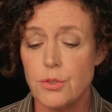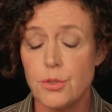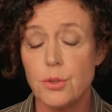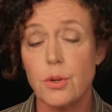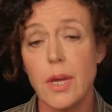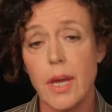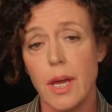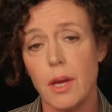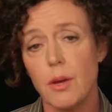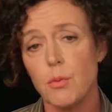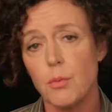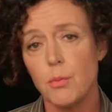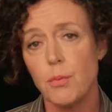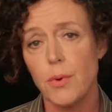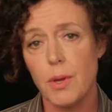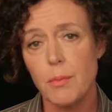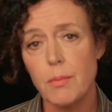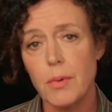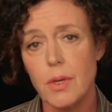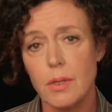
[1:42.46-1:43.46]
get
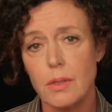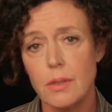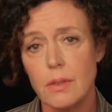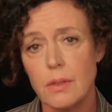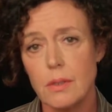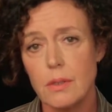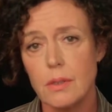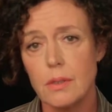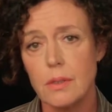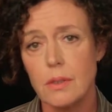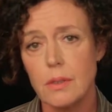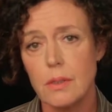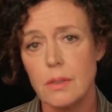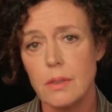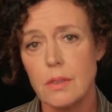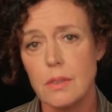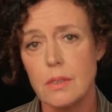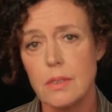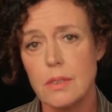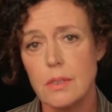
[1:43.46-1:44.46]
women
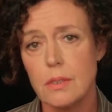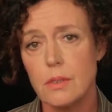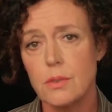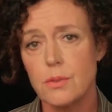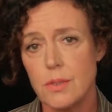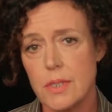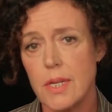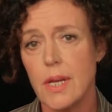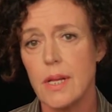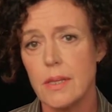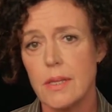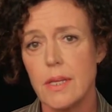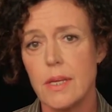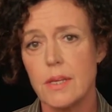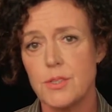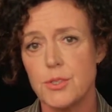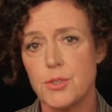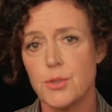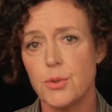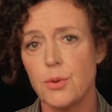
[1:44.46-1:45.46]
to tell their
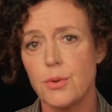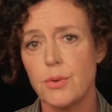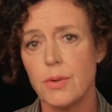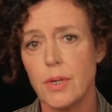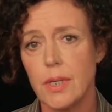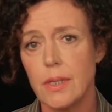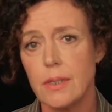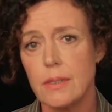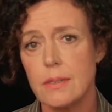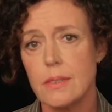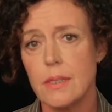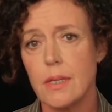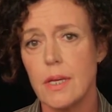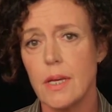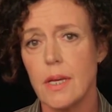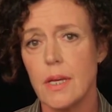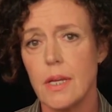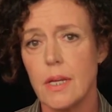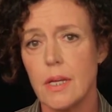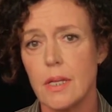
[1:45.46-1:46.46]
stories
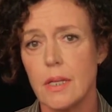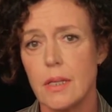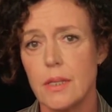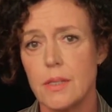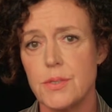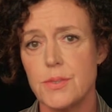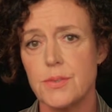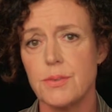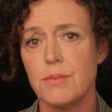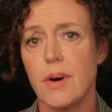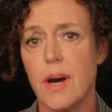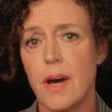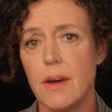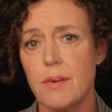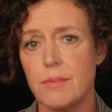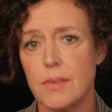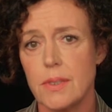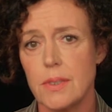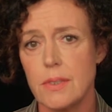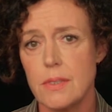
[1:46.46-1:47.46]
and the
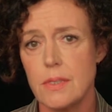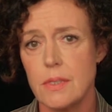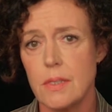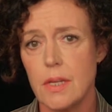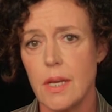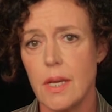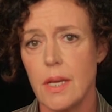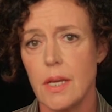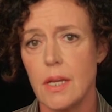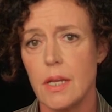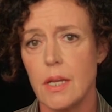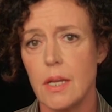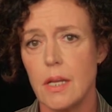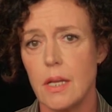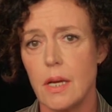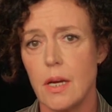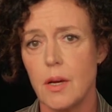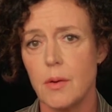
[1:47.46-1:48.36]
survivors, and